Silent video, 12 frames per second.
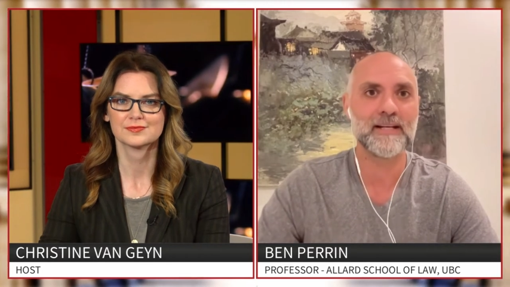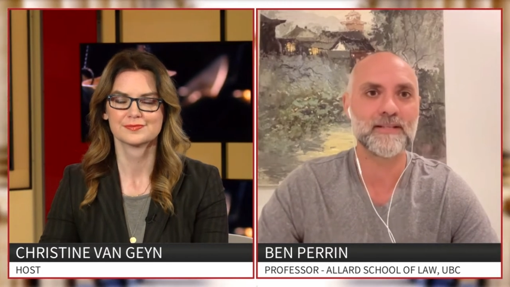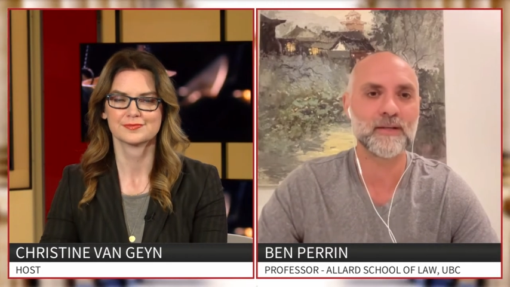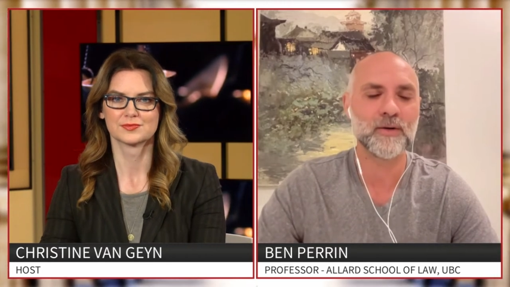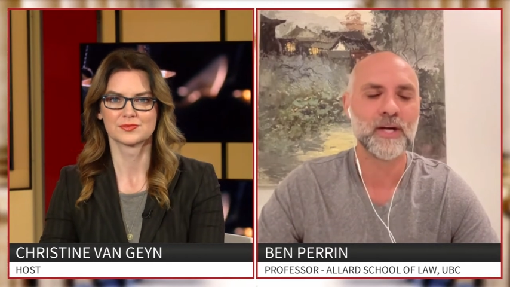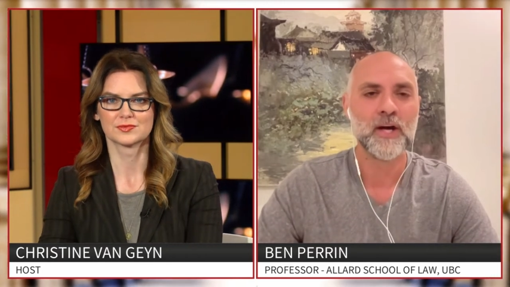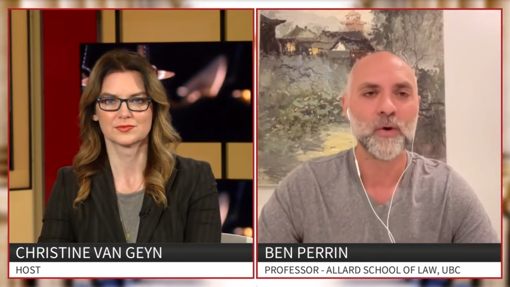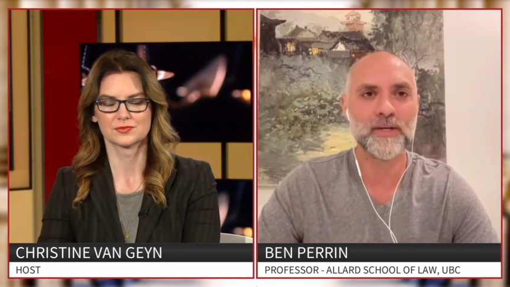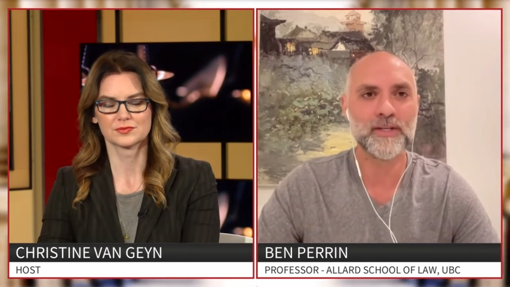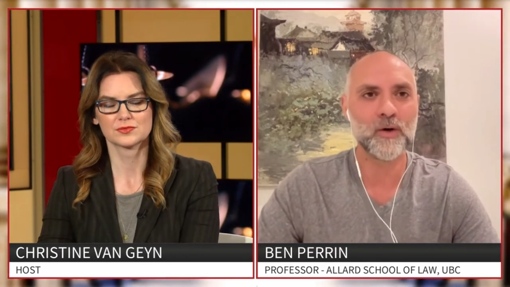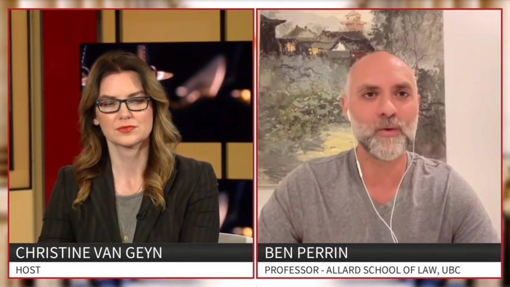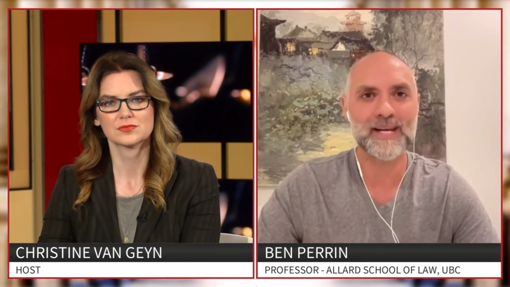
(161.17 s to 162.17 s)
Speaker 1: So we
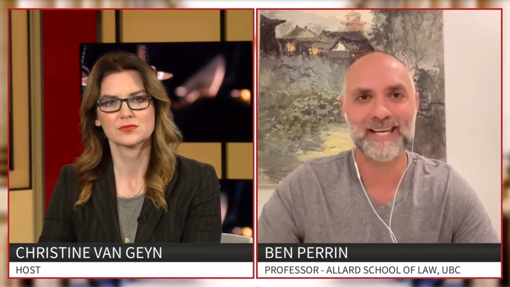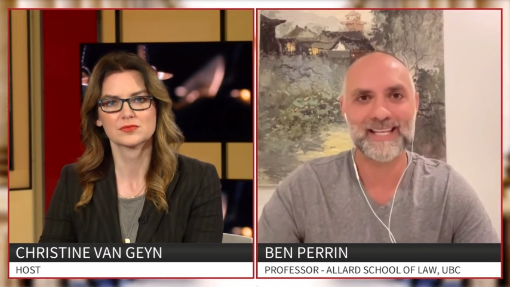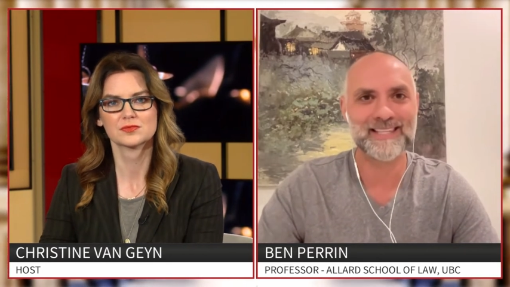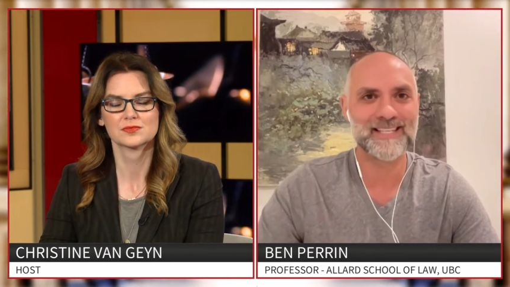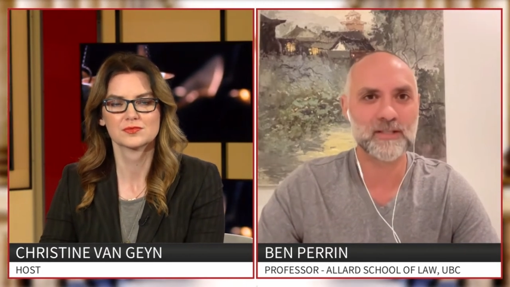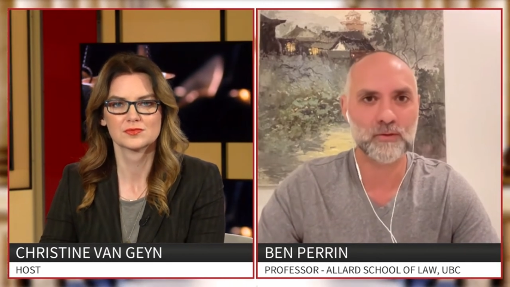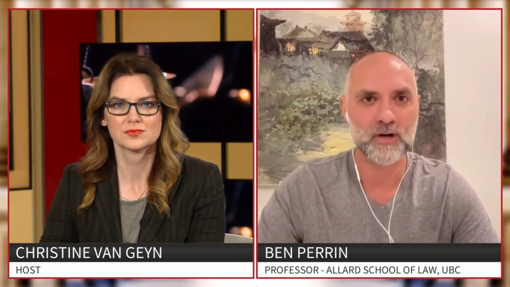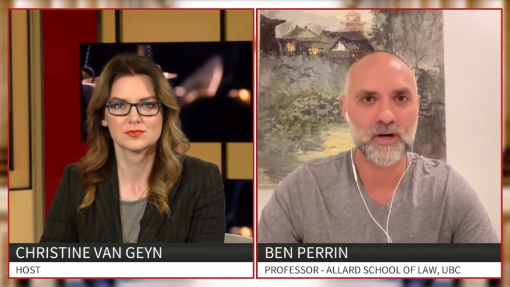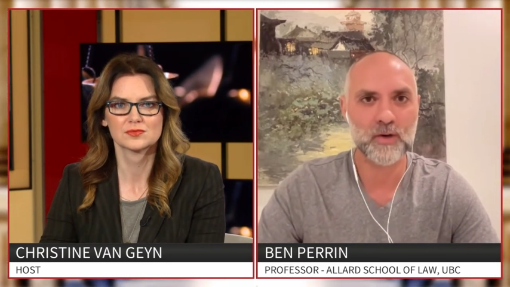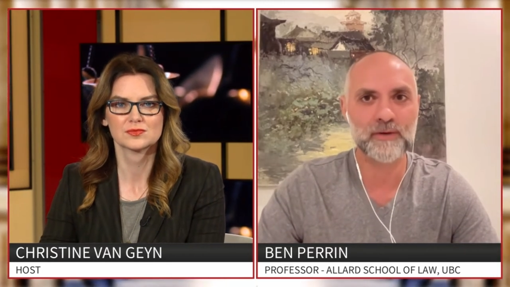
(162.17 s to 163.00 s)
don't want to get this wrong.